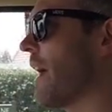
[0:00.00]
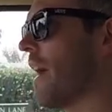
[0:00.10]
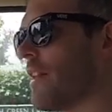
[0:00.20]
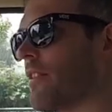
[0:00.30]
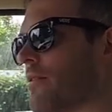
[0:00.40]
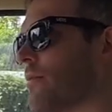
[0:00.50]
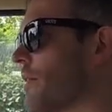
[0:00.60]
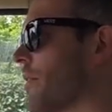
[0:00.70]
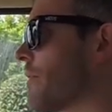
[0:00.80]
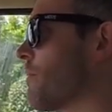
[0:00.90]
And
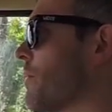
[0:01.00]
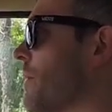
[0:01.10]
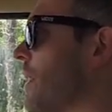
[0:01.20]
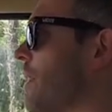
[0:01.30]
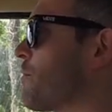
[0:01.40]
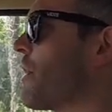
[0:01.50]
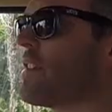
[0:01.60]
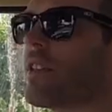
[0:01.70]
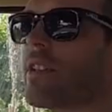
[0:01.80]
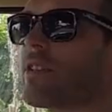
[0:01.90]

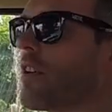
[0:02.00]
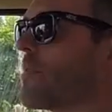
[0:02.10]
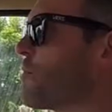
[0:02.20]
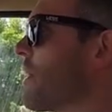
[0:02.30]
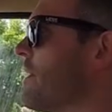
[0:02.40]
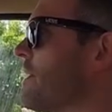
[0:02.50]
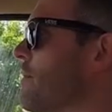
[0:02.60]
press at the time praised the